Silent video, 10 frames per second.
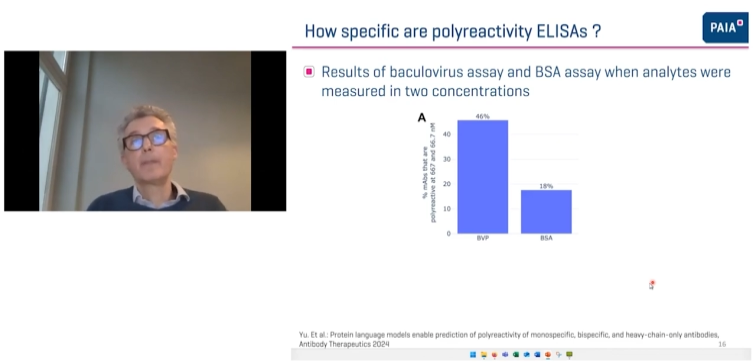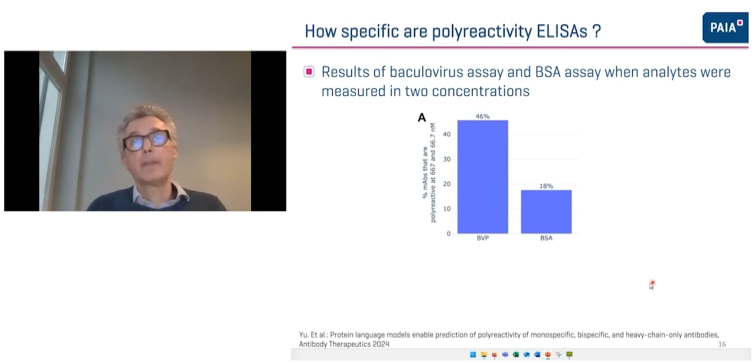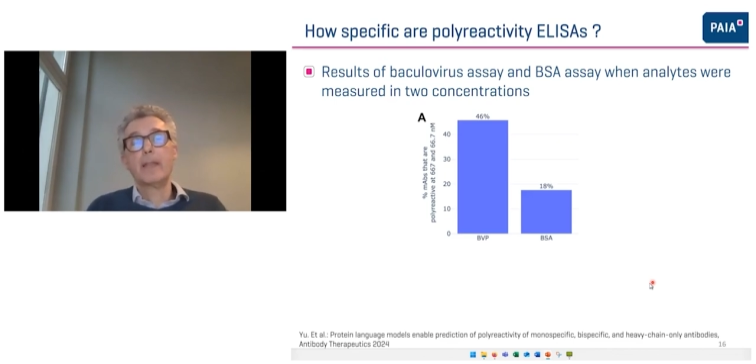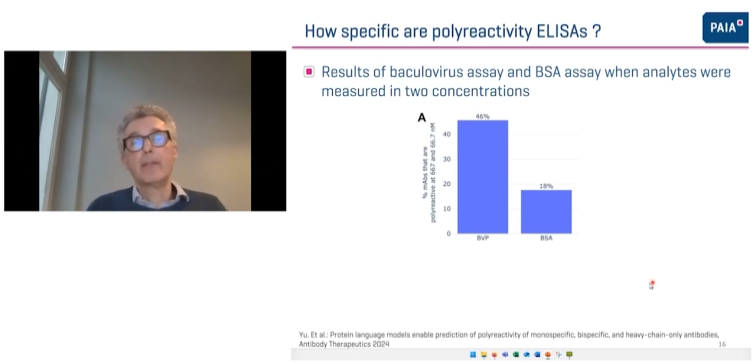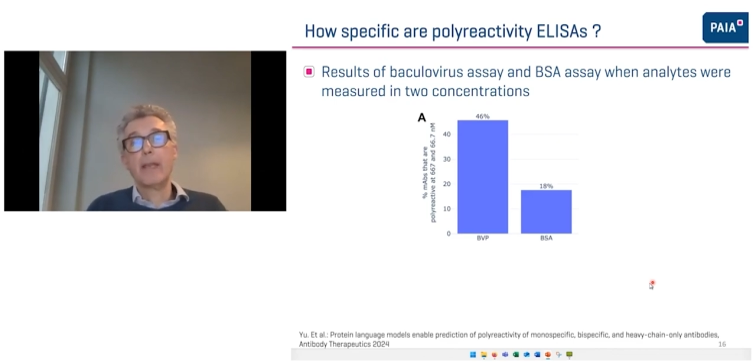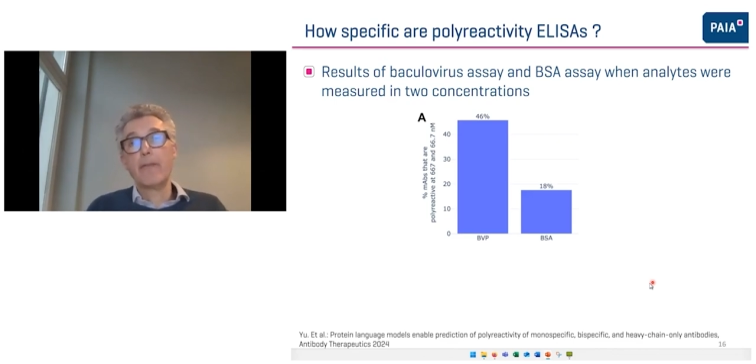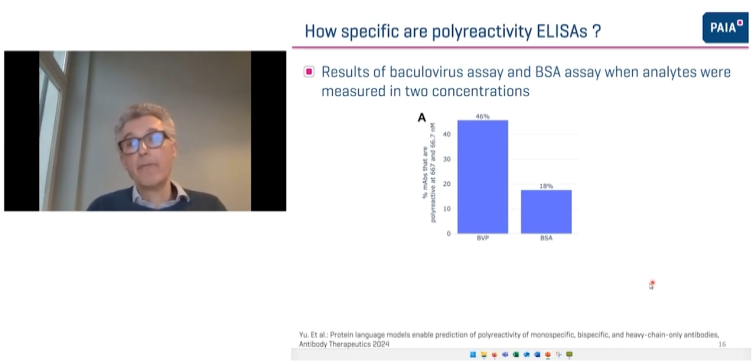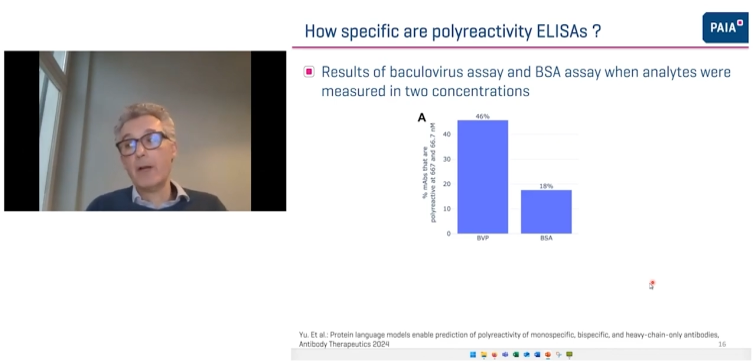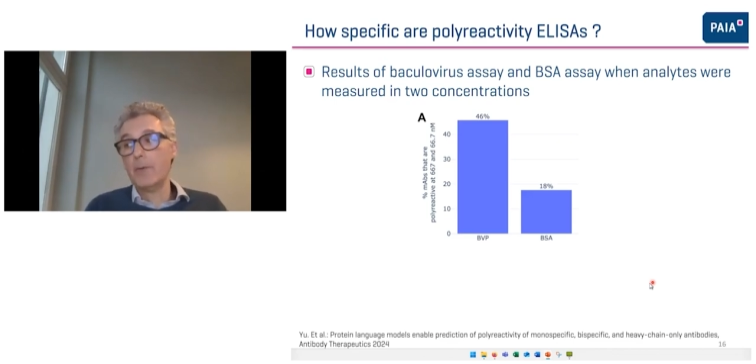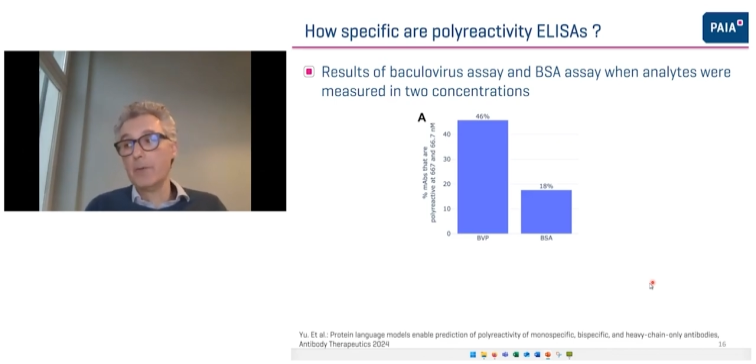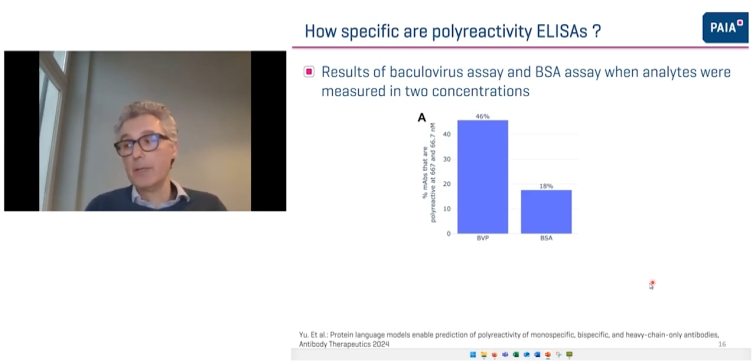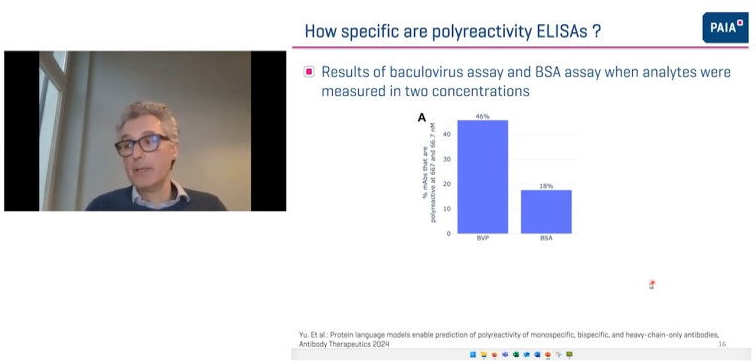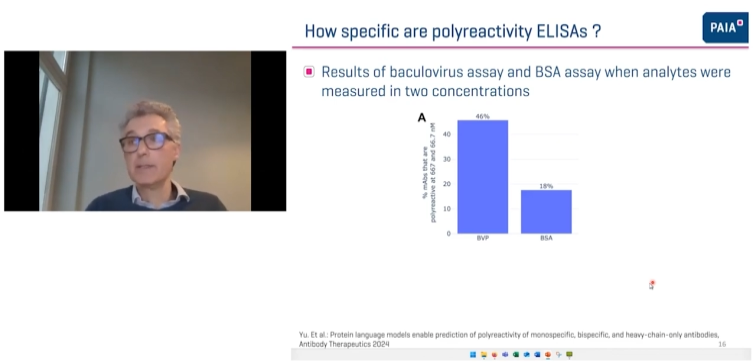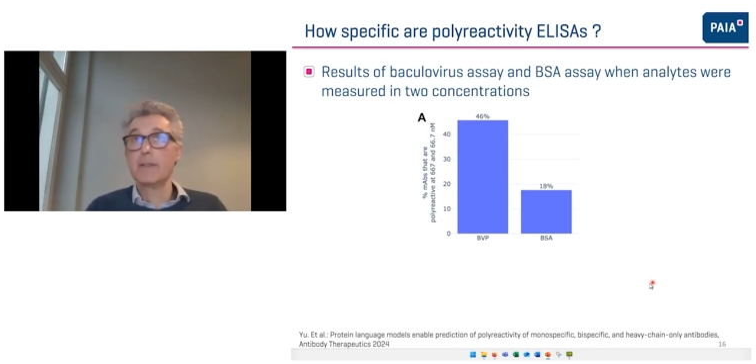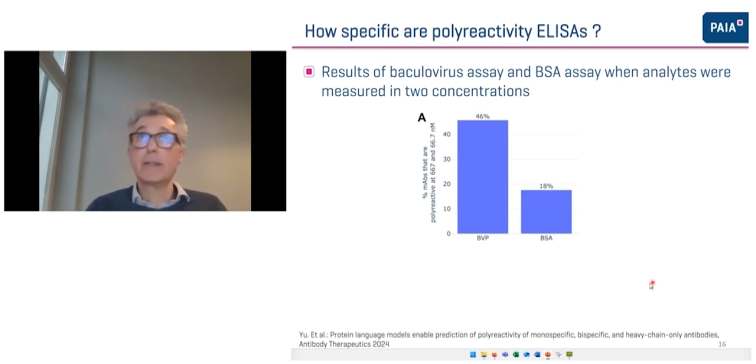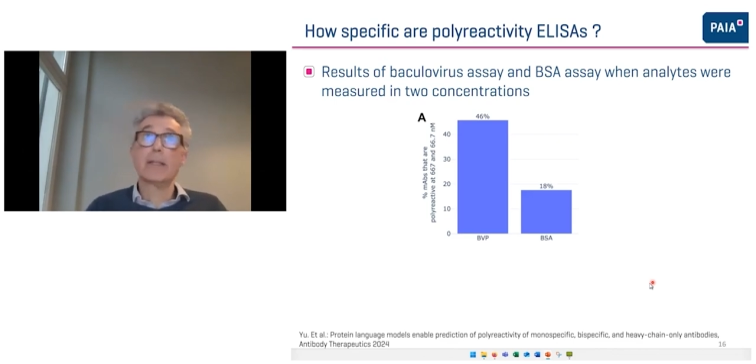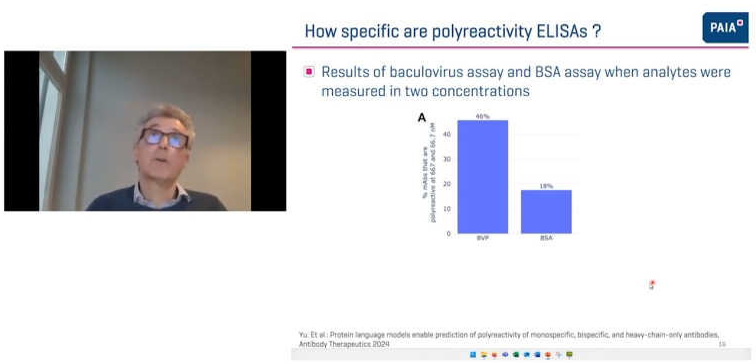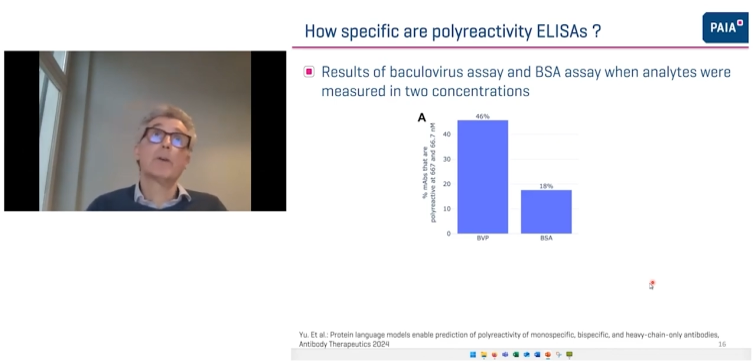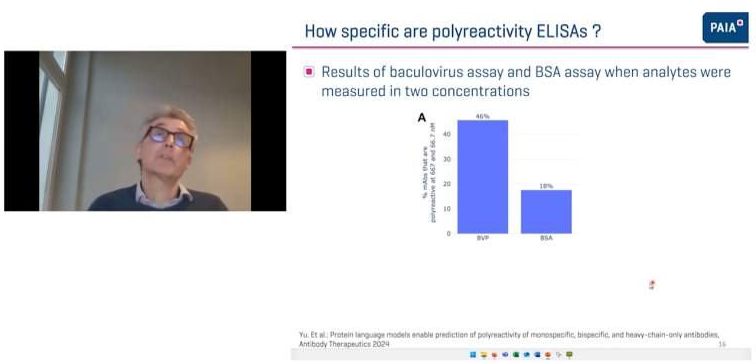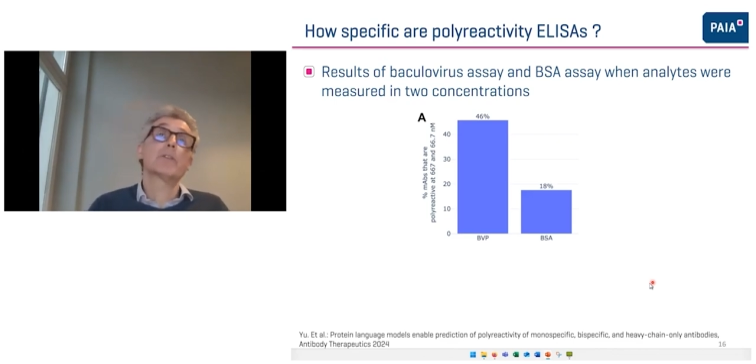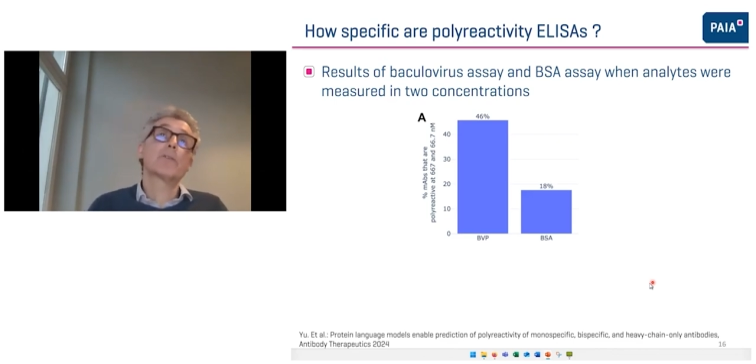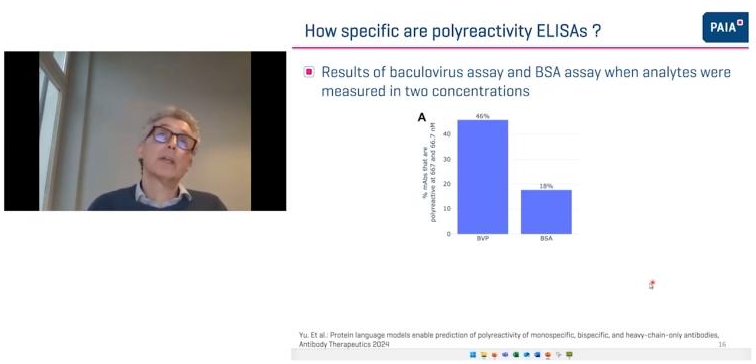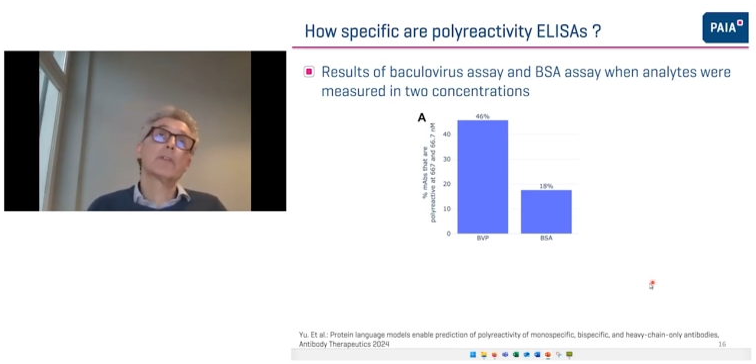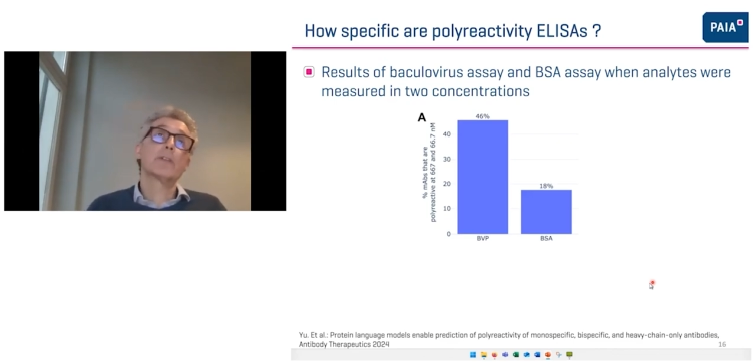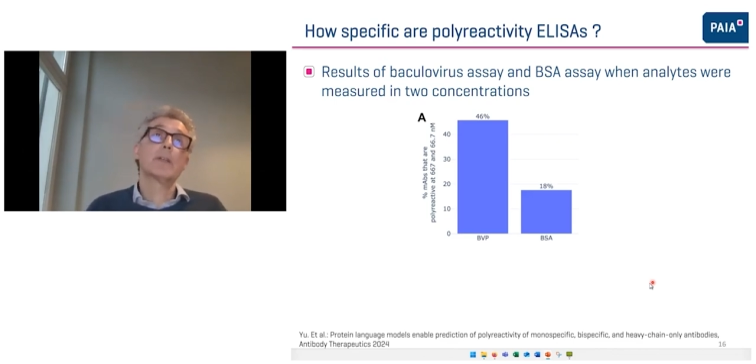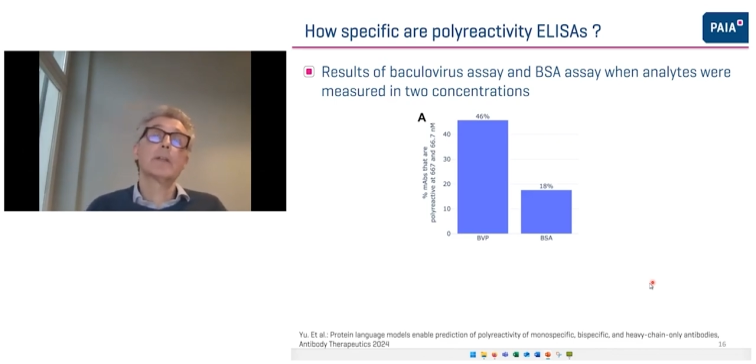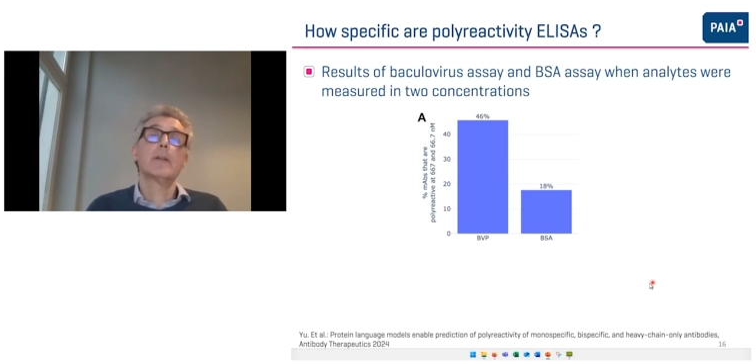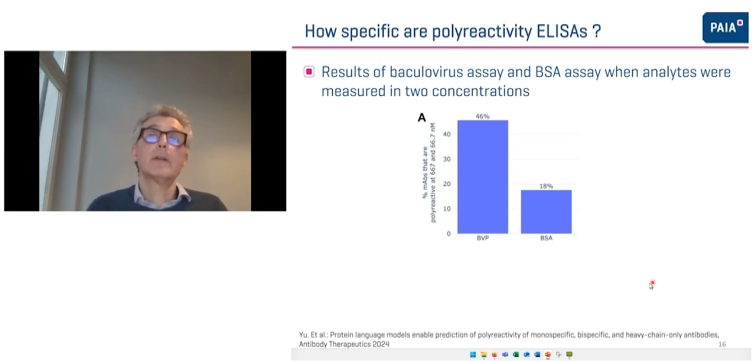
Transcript: that they found is that concentration